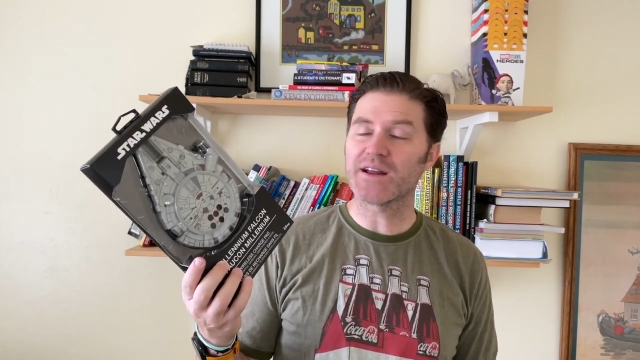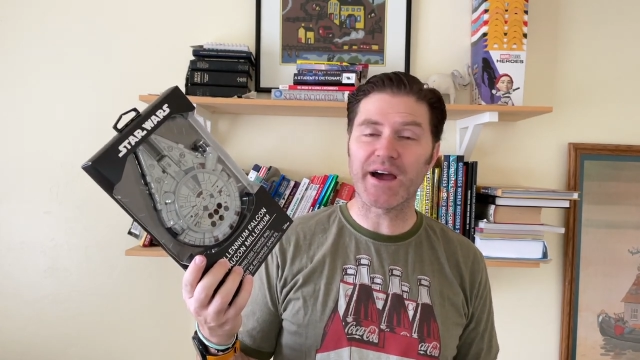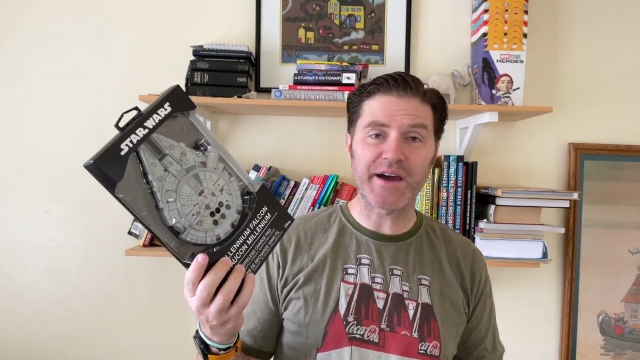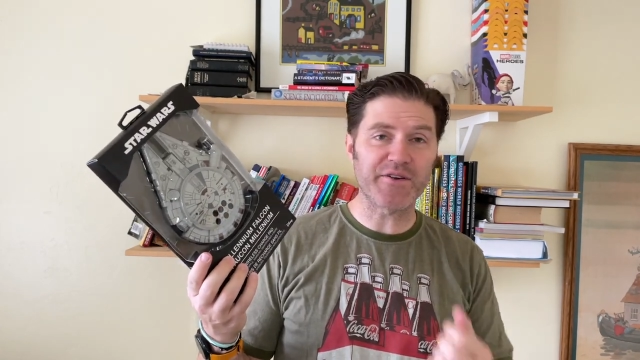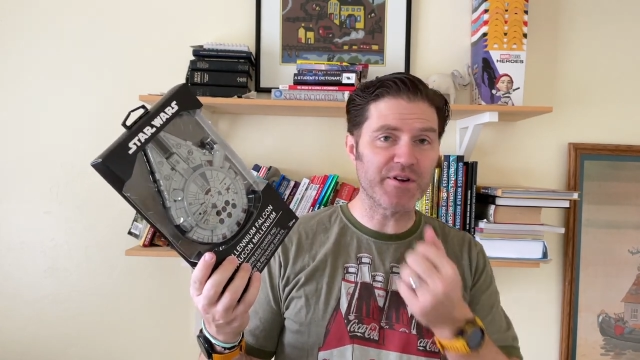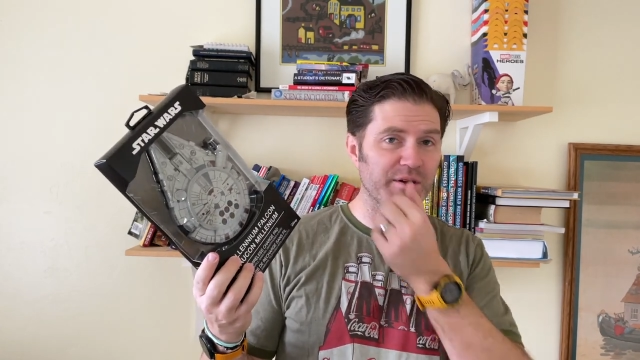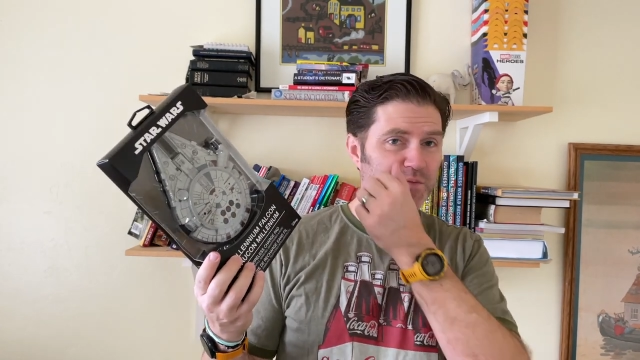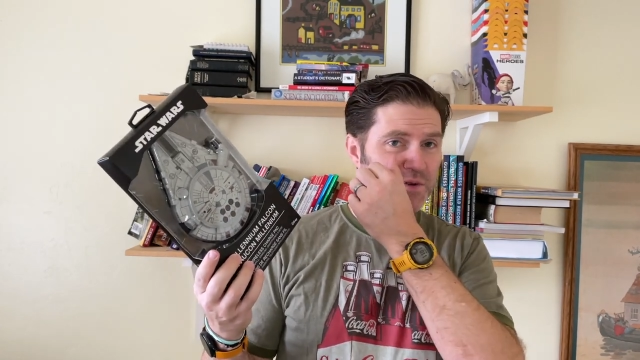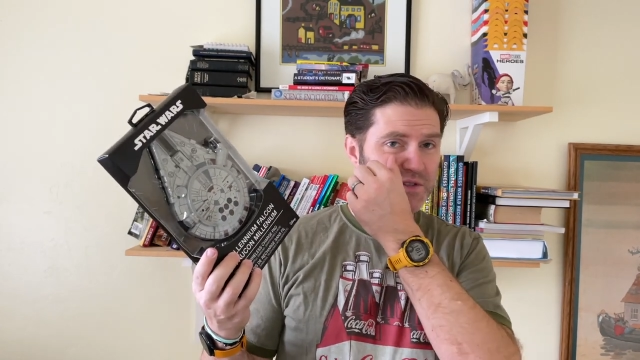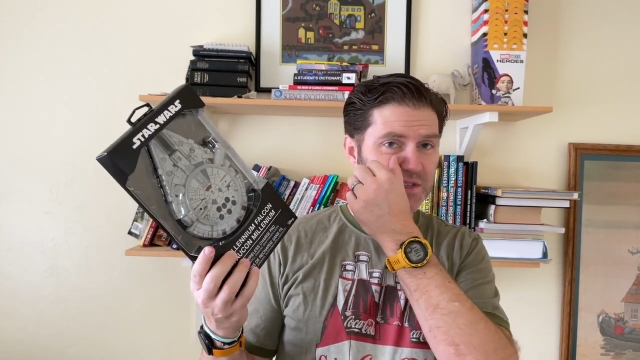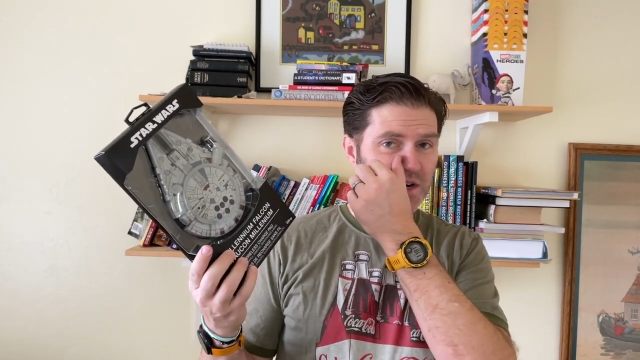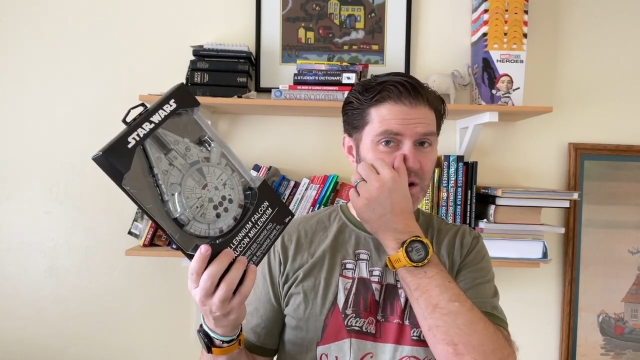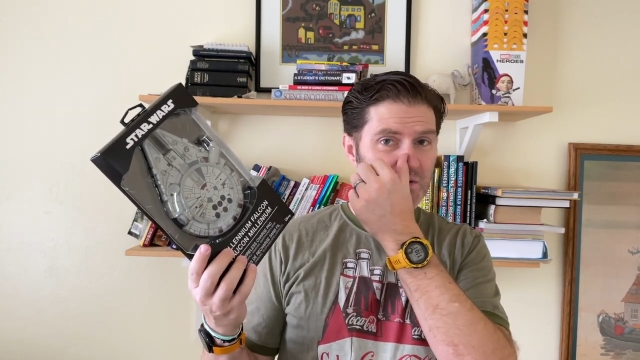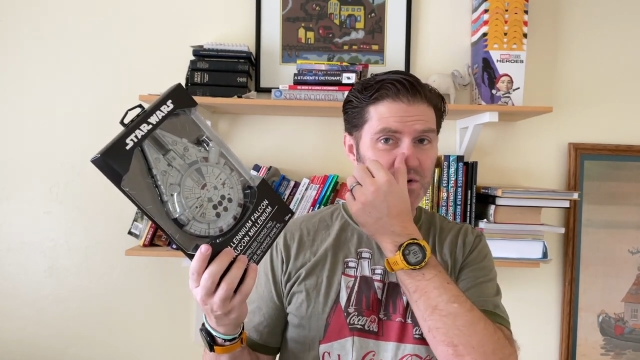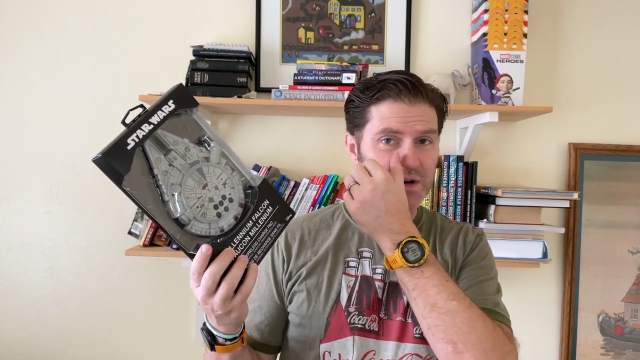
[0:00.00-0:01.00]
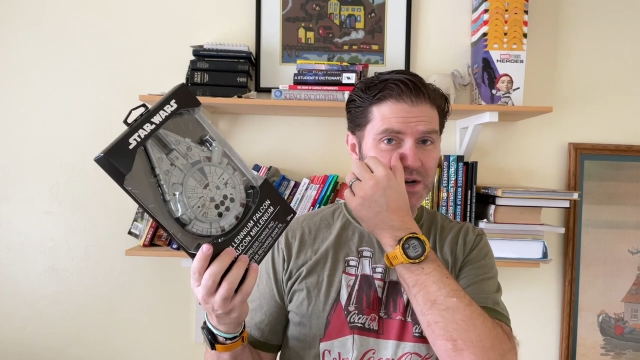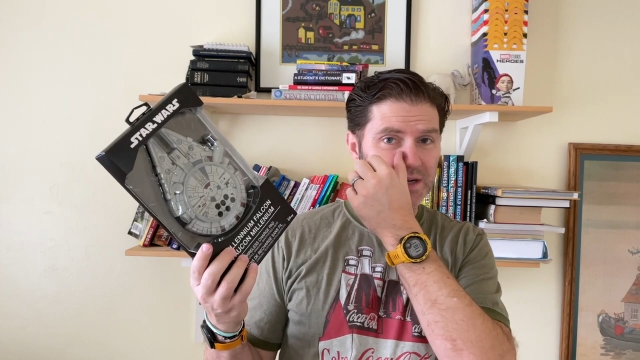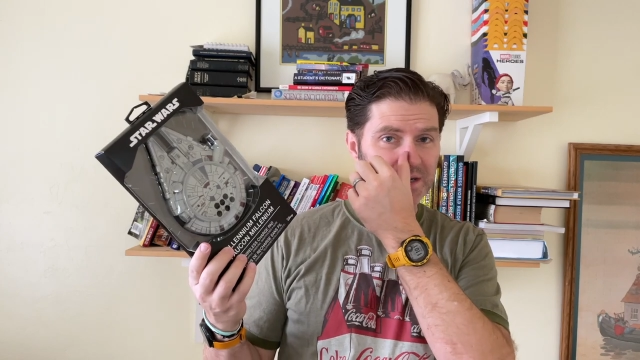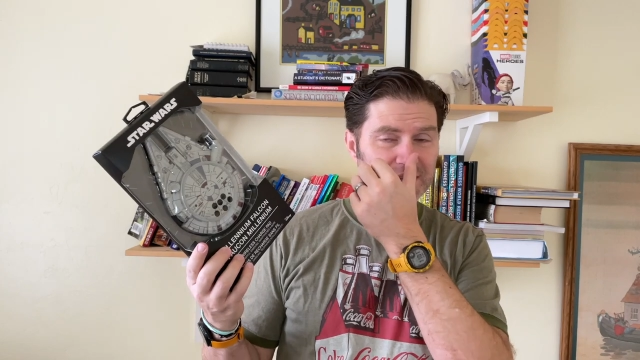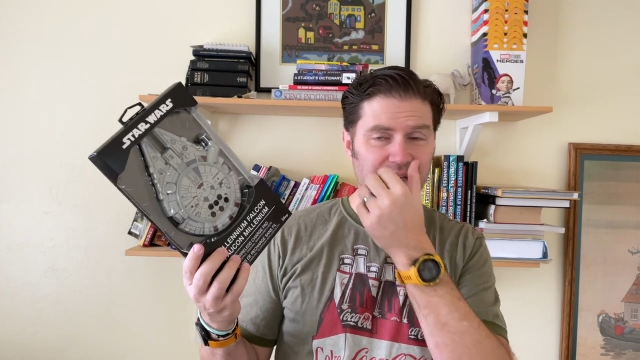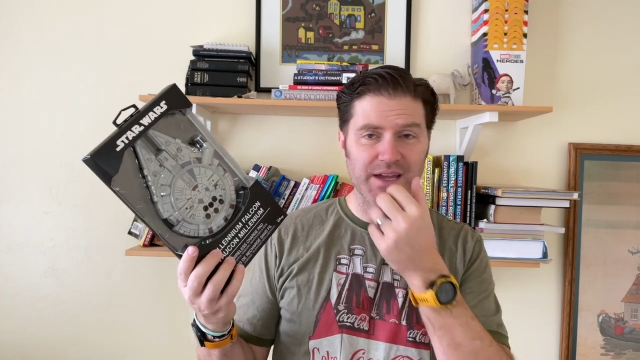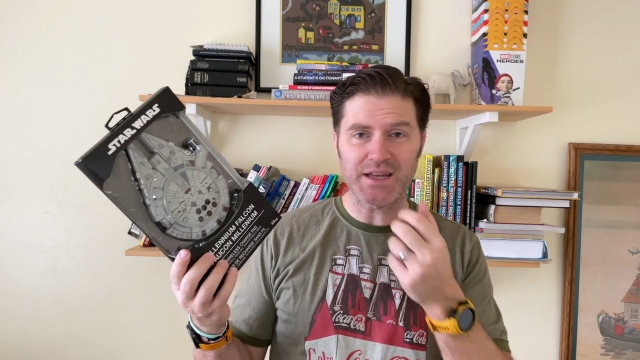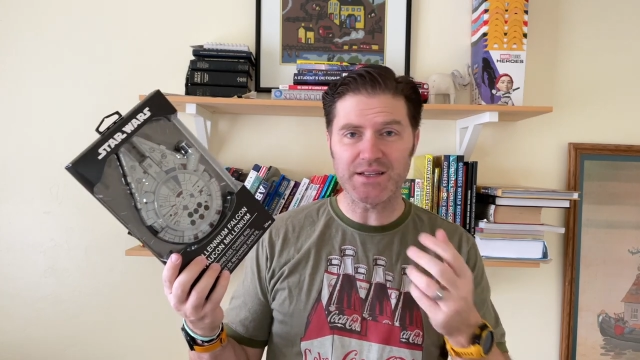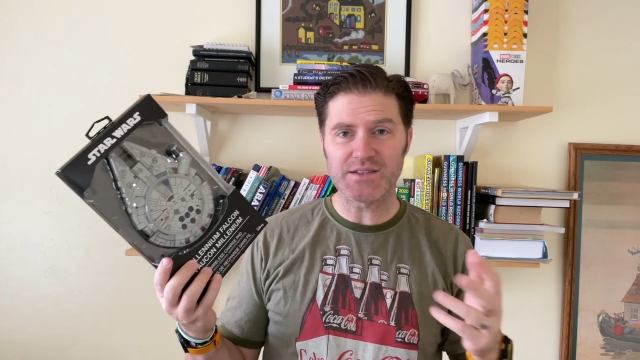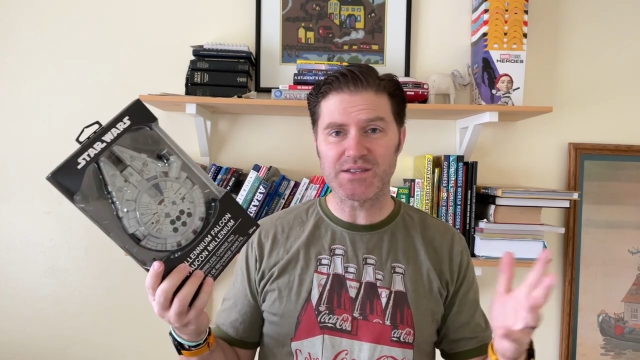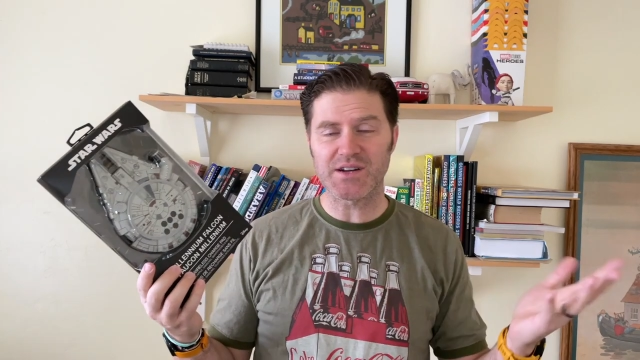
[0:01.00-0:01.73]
I grew up with Star Wars and